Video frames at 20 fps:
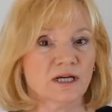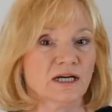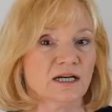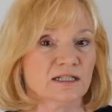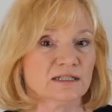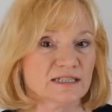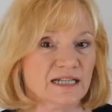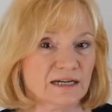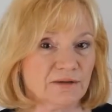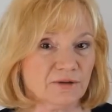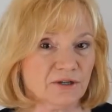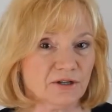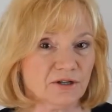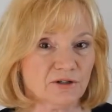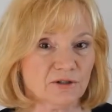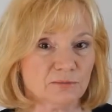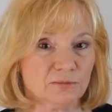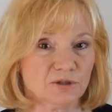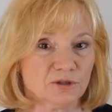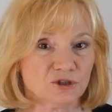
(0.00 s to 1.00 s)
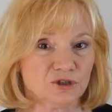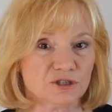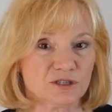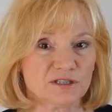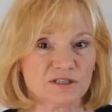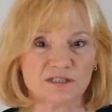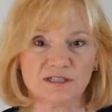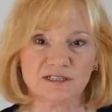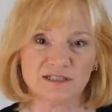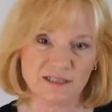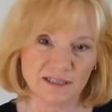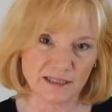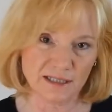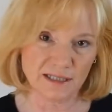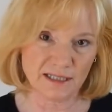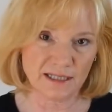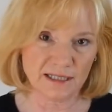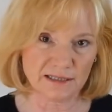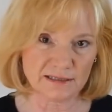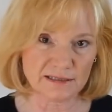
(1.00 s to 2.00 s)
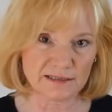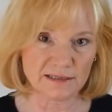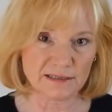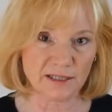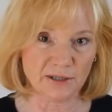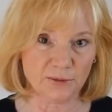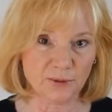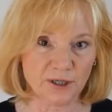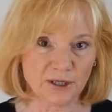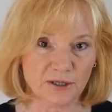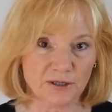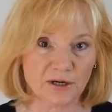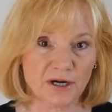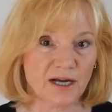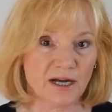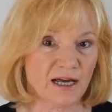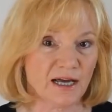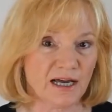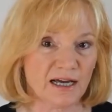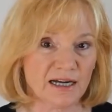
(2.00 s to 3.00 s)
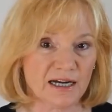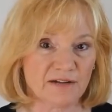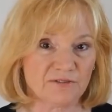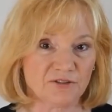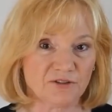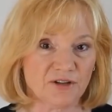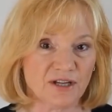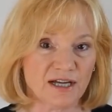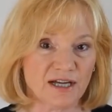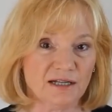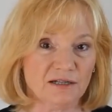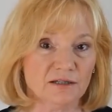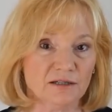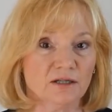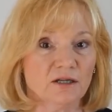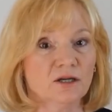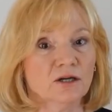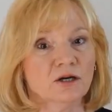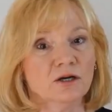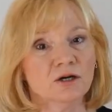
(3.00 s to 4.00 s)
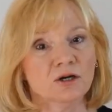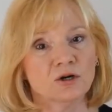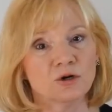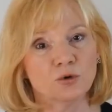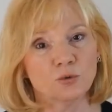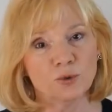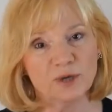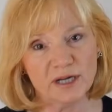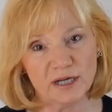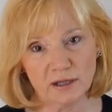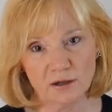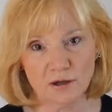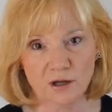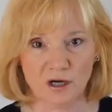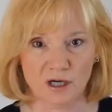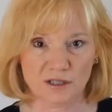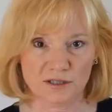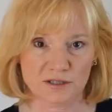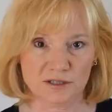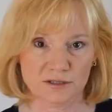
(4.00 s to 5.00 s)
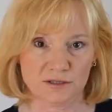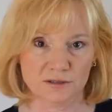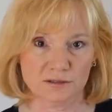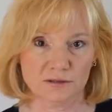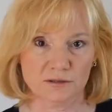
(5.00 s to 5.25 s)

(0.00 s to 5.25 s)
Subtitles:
Touting our emotions didn't get us anywhere, and after that, we got lost.